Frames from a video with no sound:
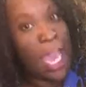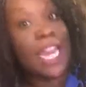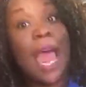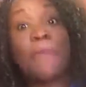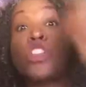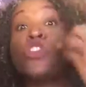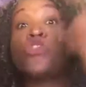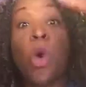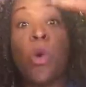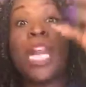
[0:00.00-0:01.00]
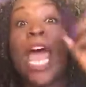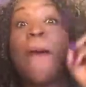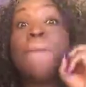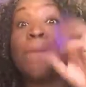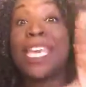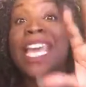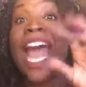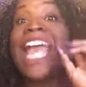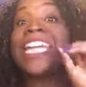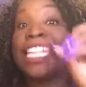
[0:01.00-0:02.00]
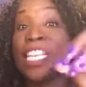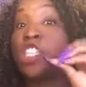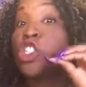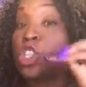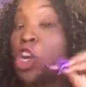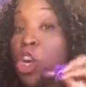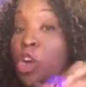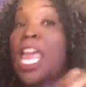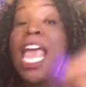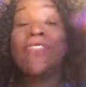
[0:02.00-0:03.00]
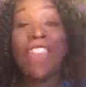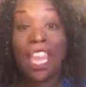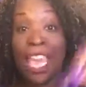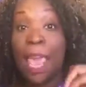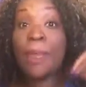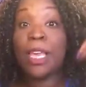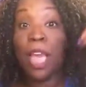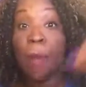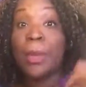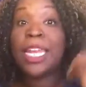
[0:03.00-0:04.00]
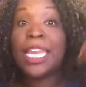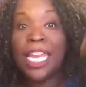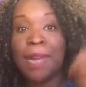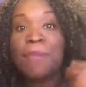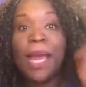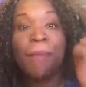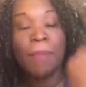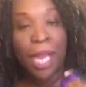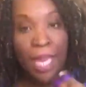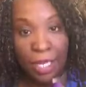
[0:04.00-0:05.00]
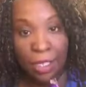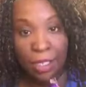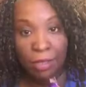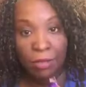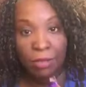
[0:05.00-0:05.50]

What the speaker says: And I'm just throwing out big ideas to her that kept coming in my mind.